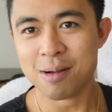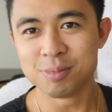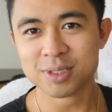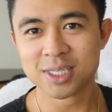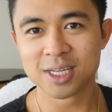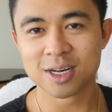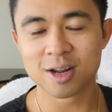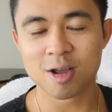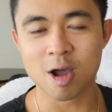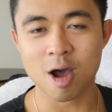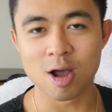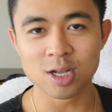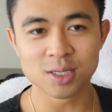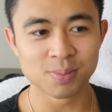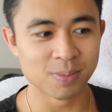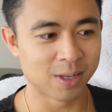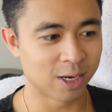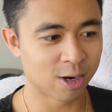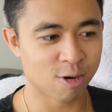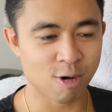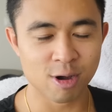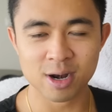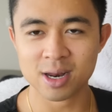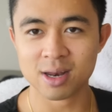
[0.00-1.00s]
how much did it cost me
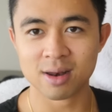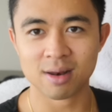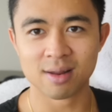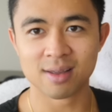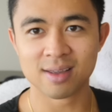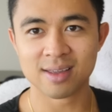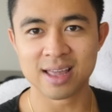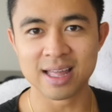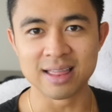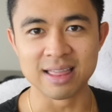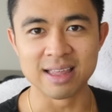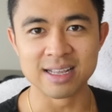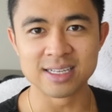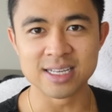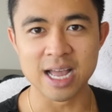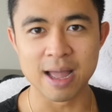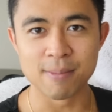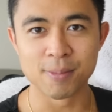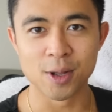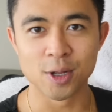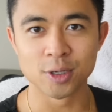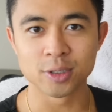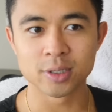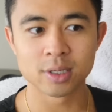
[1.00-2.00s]
to go out and get these
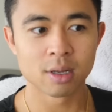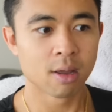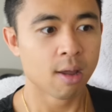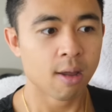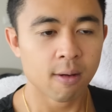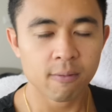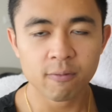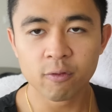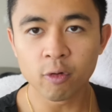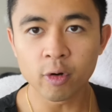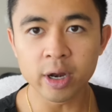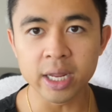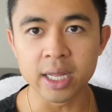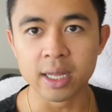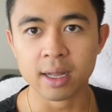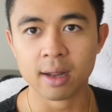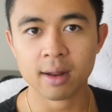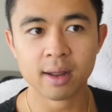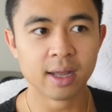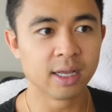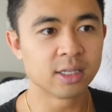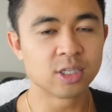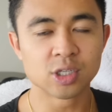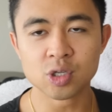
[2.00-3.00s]
eyeballs? Free.
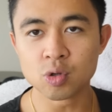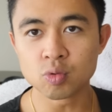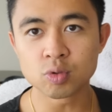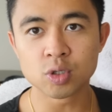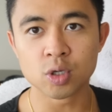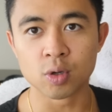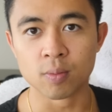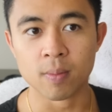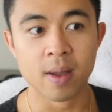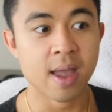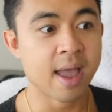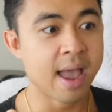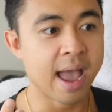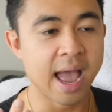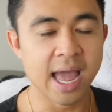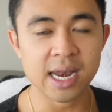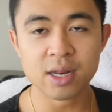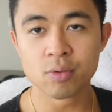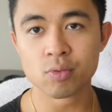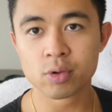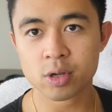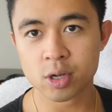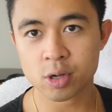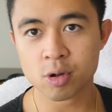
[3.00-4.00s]
It's YouTube.
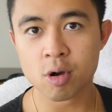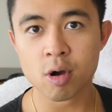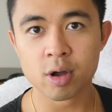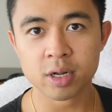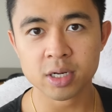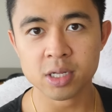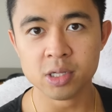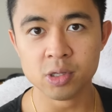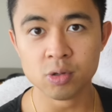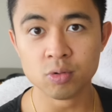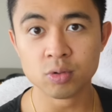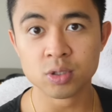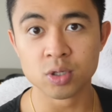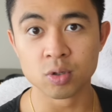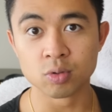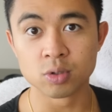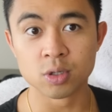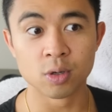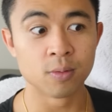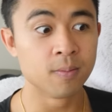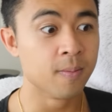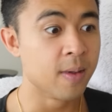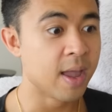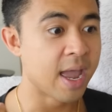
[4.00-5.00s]
Anyone could go out and use
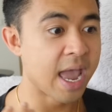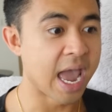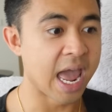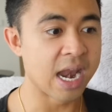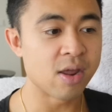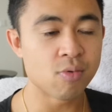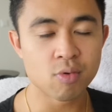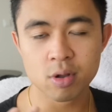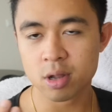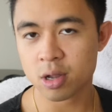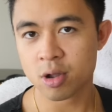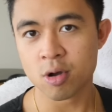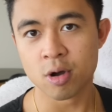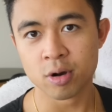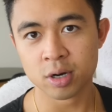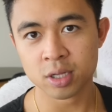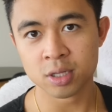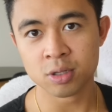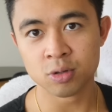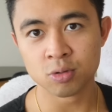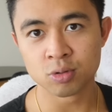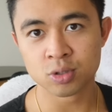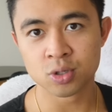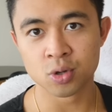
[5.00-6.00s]
YouTube. Anyone could go out
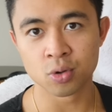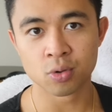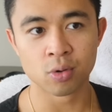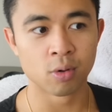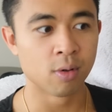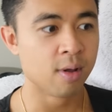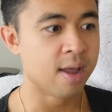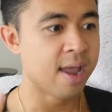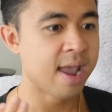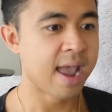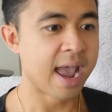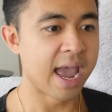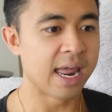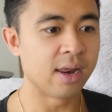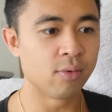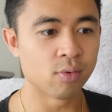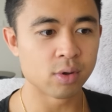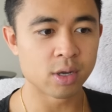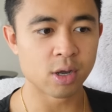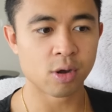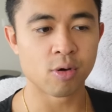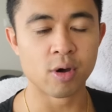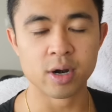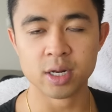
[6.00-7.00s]
and use Google.
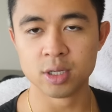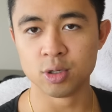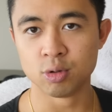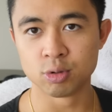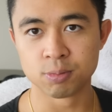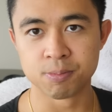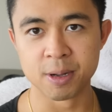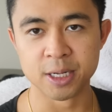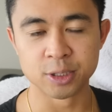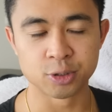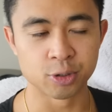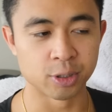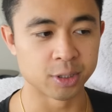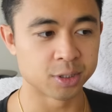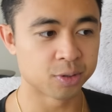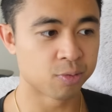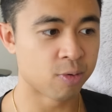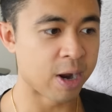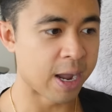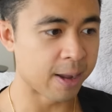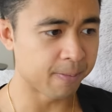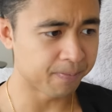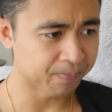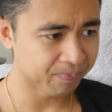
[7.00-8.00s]
Anyone could go out and use Pinterest,
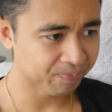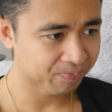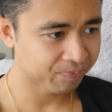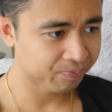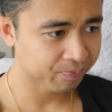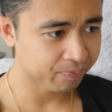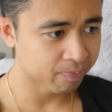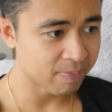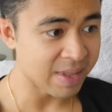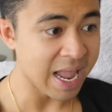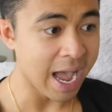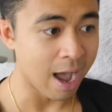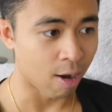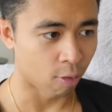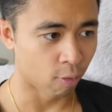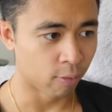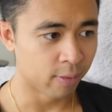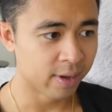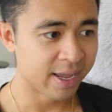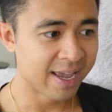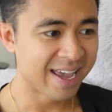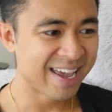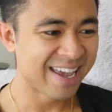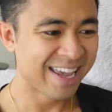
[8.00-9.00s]
right? Now,
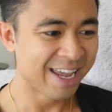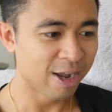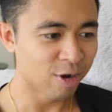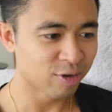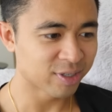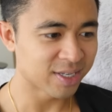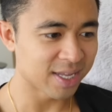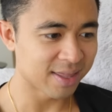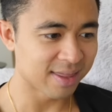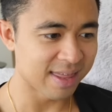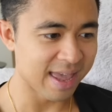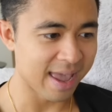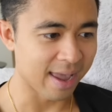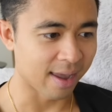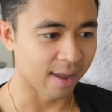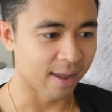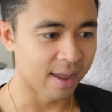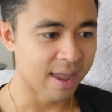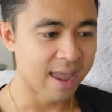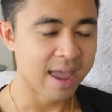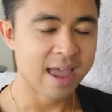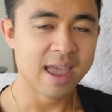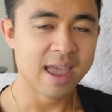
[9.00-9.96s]
here's the thing.